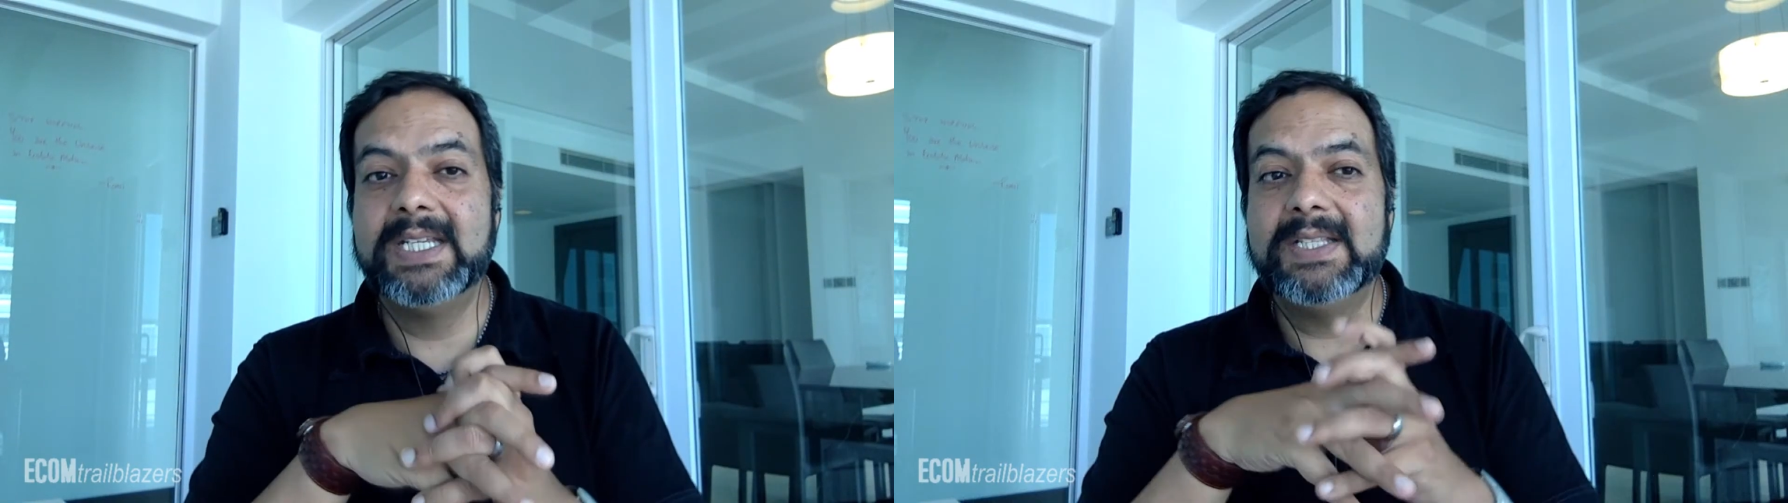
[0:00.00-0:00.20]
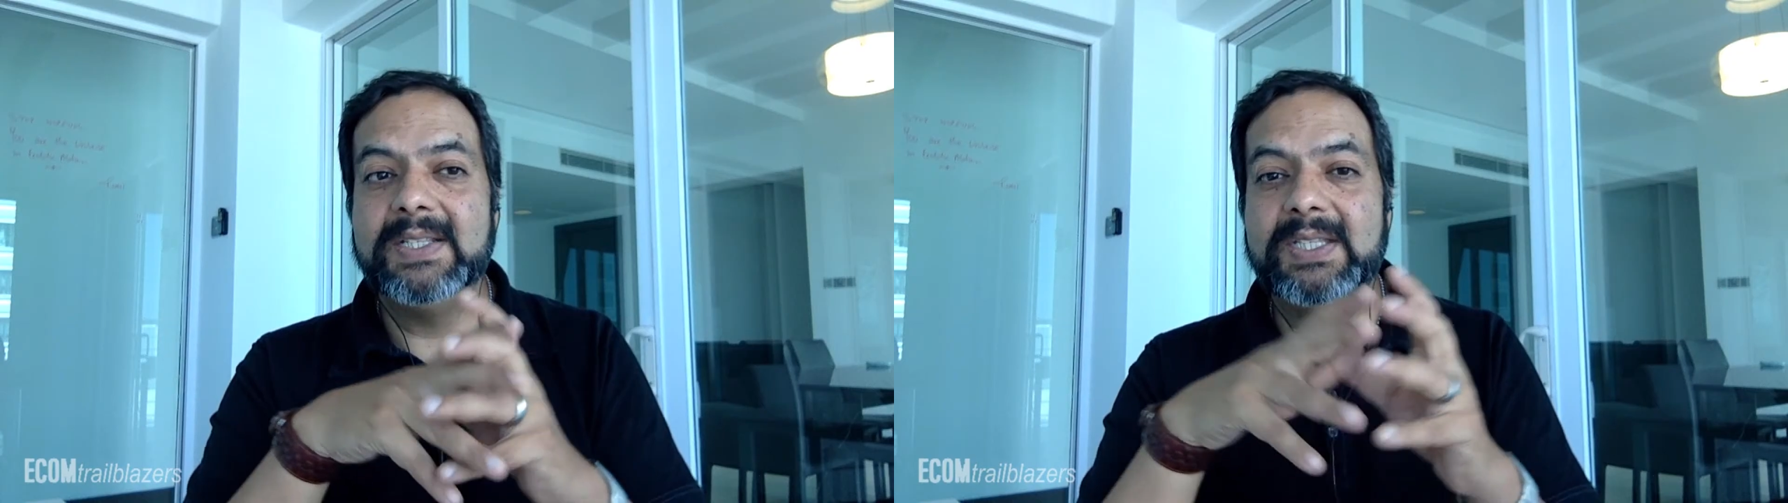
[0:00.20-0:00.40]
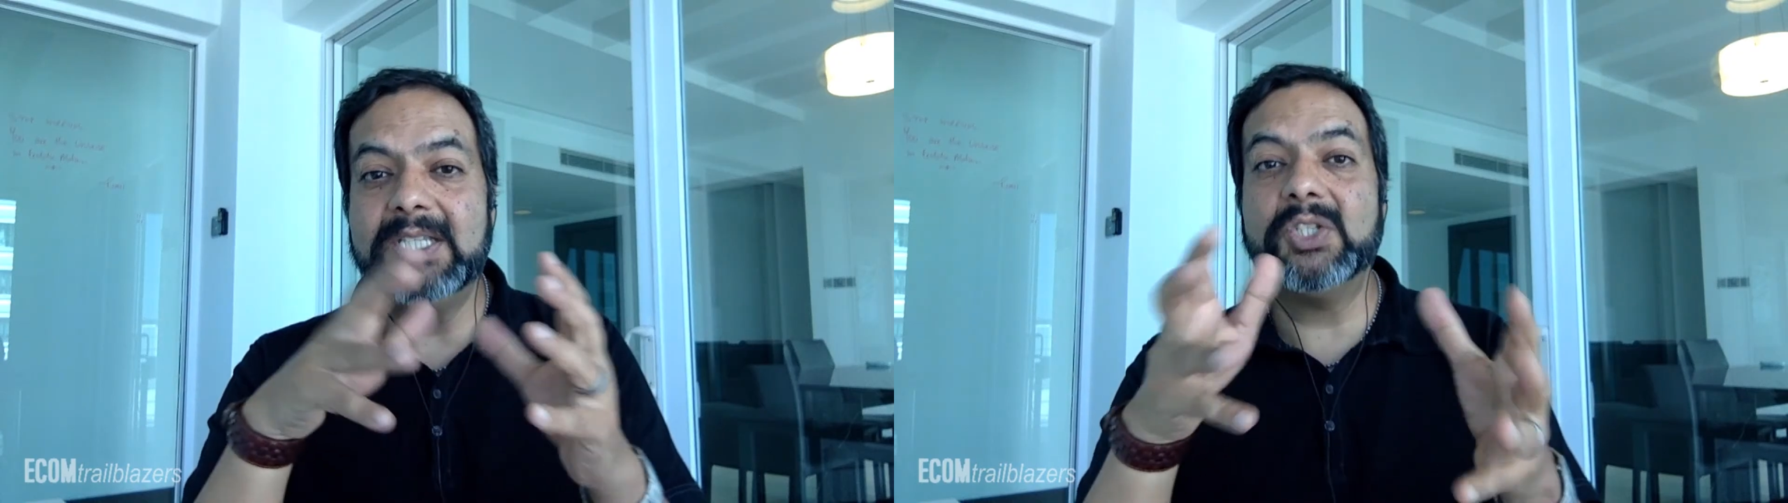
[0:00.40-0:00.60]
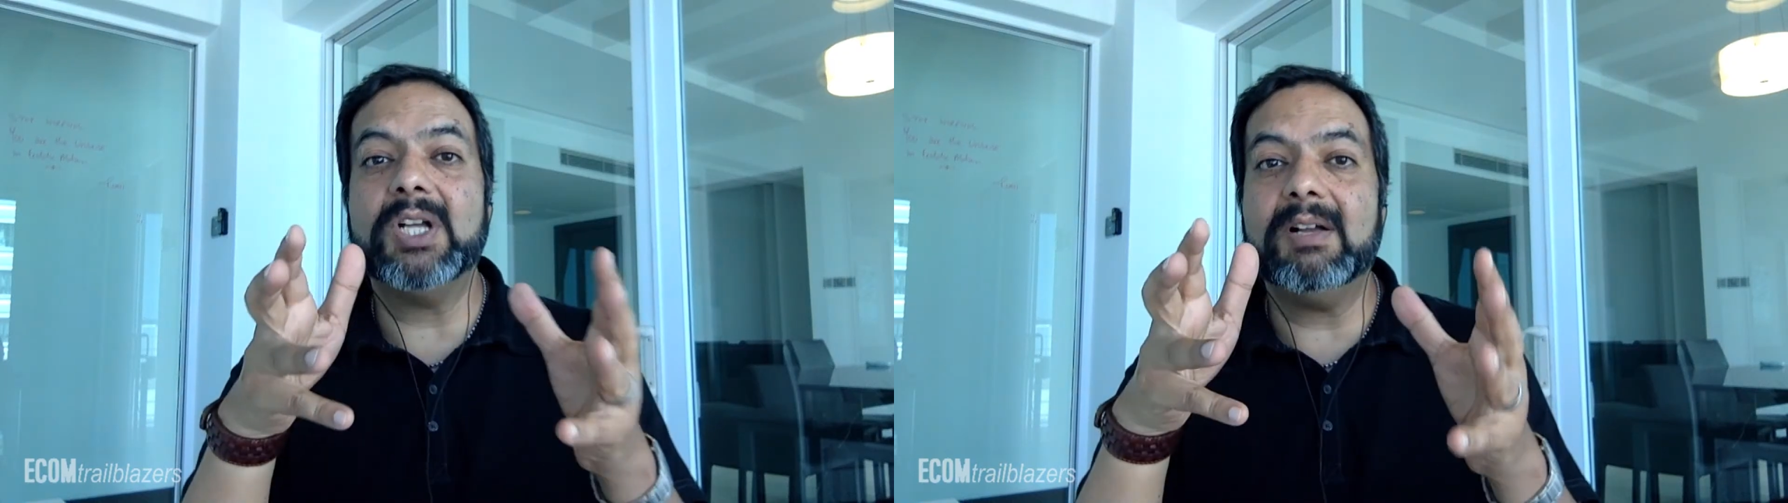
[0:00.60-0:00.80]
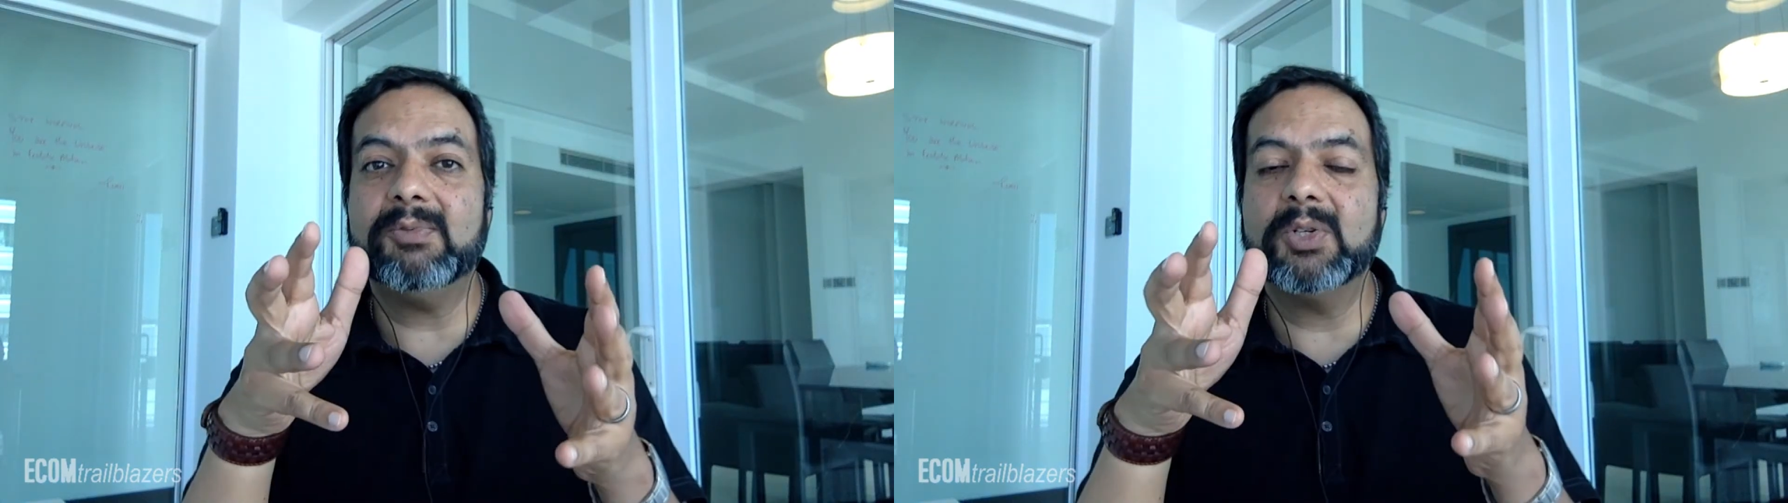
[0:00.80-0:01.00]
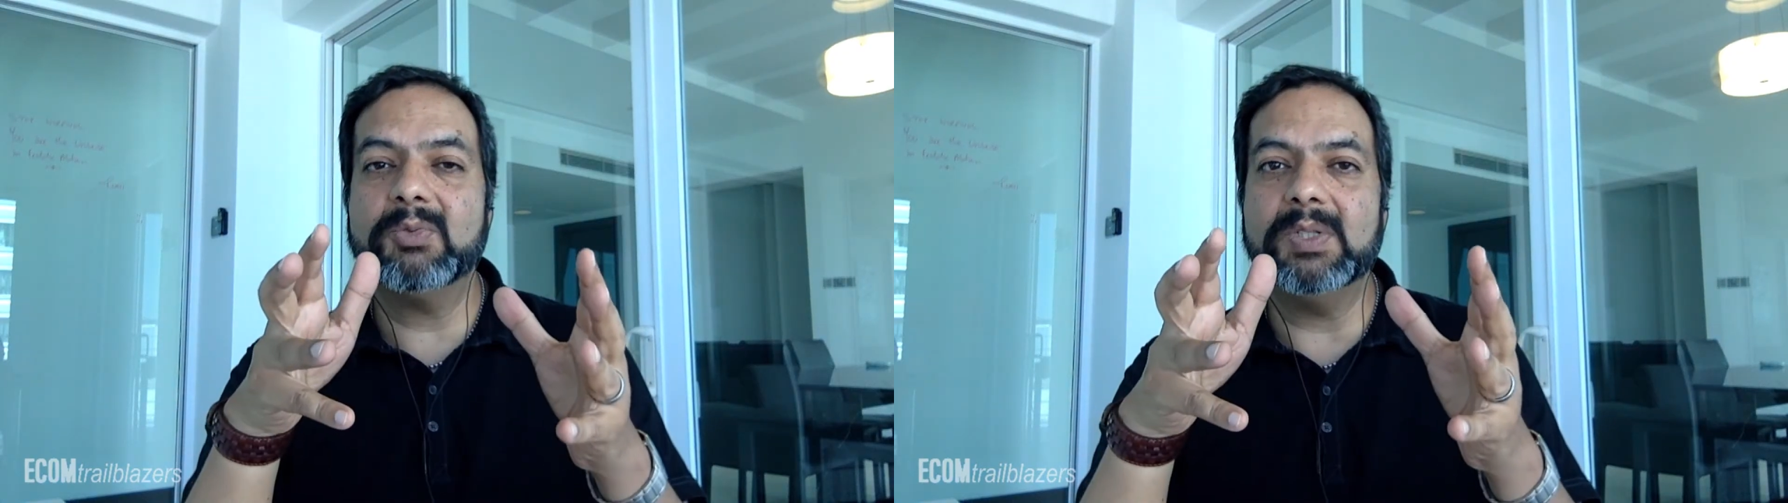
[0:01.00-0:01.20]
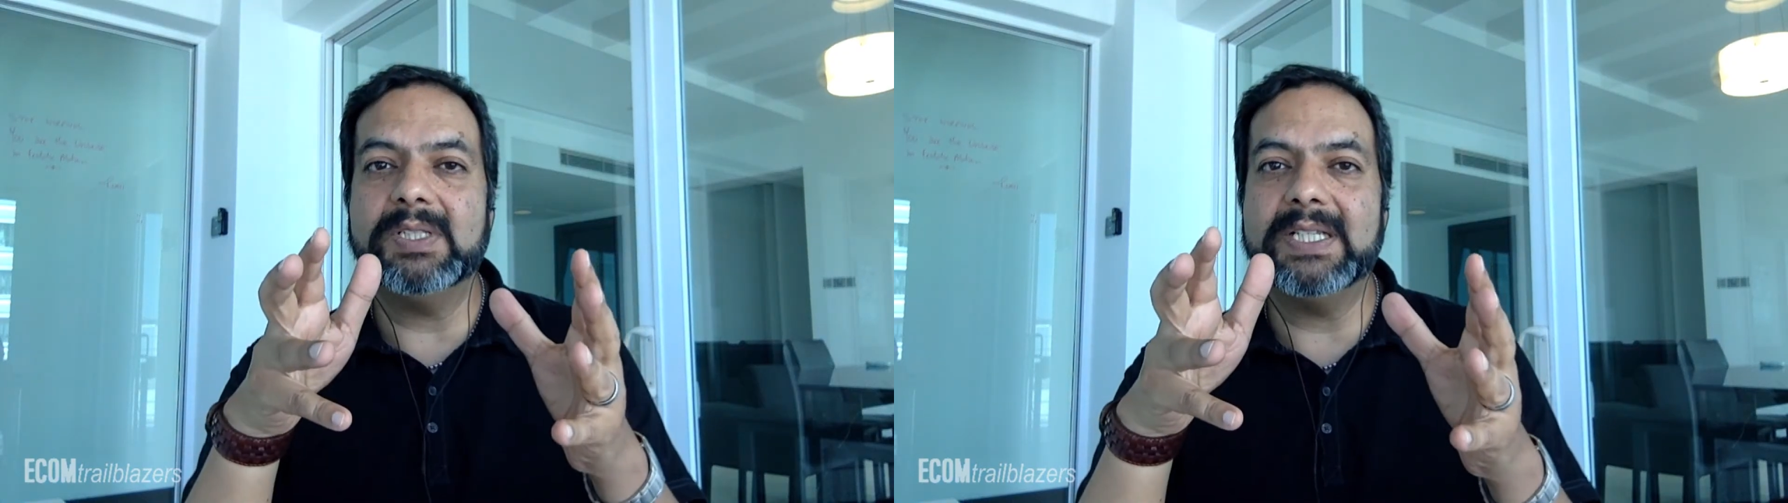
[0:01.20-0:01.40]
these softwares will